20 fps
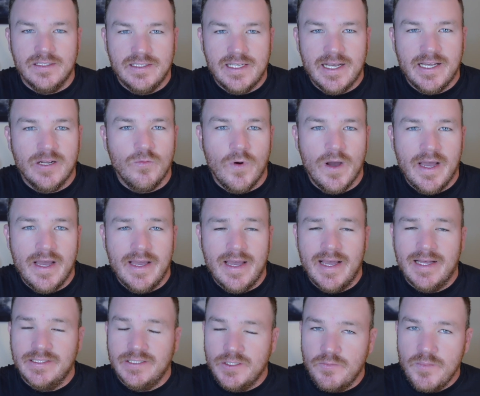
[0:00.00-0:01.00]
second way,
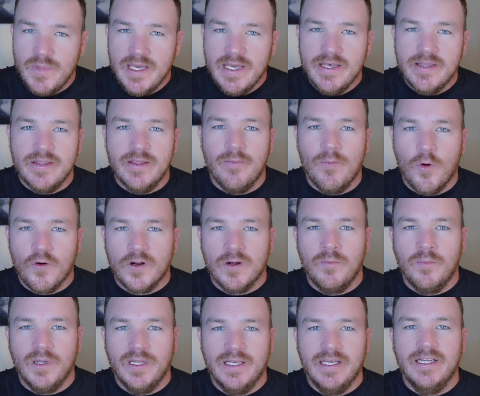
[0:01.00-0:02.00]
and to me the more
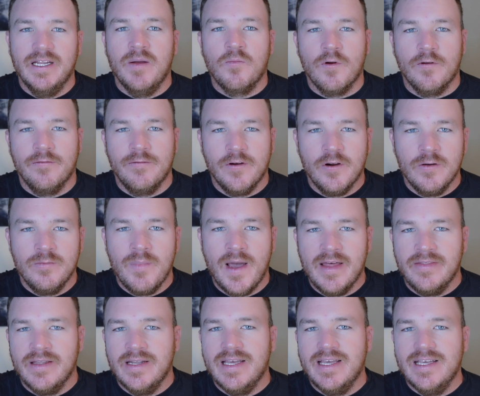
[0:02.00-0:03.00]
complete and preferred
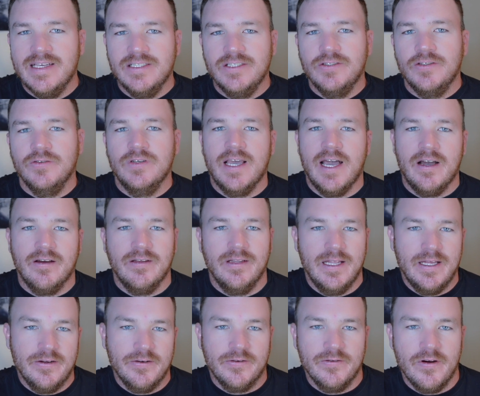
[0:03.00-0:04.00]
method, is to
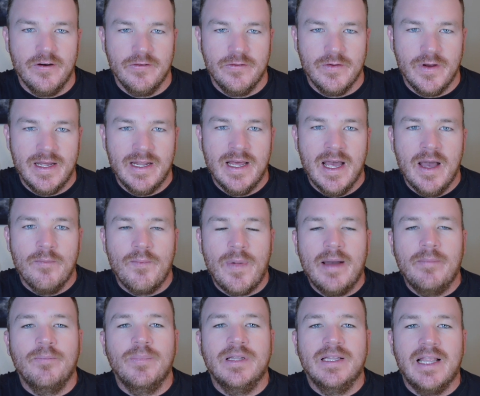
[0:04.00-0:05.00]
calculate your growth rate
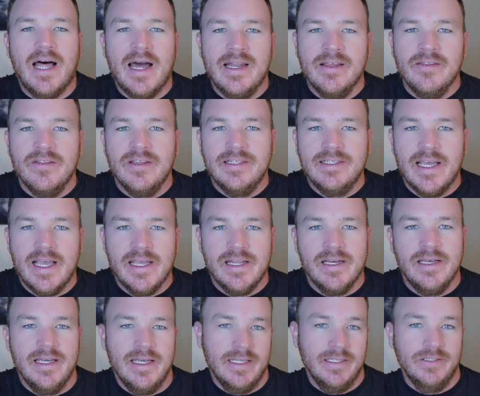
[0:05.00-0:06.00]
by plotting the
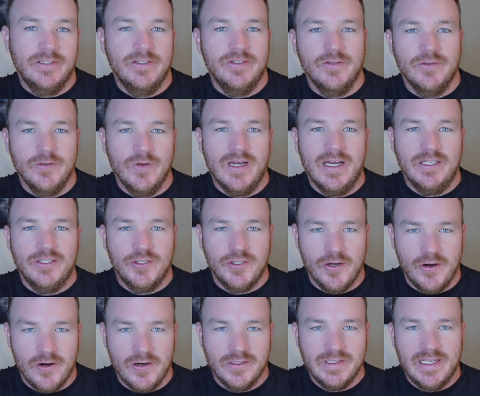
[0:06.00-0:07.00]
data into a
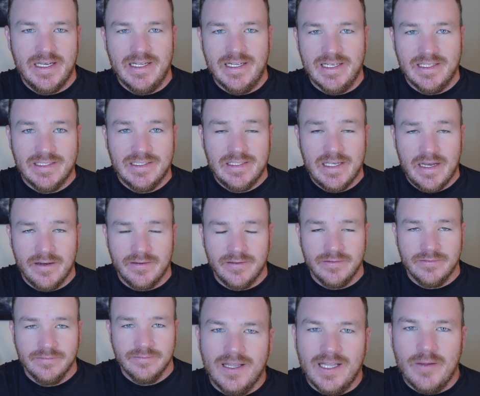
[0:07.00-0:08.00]
chart in Excel.
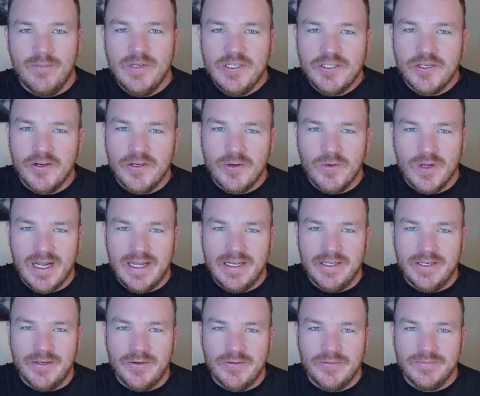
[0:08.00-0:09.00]
Let me show you what I
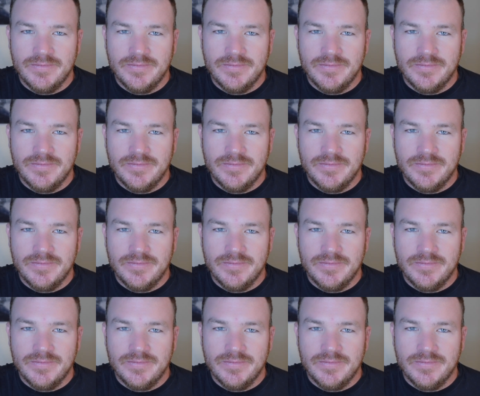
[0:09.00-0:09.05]
do.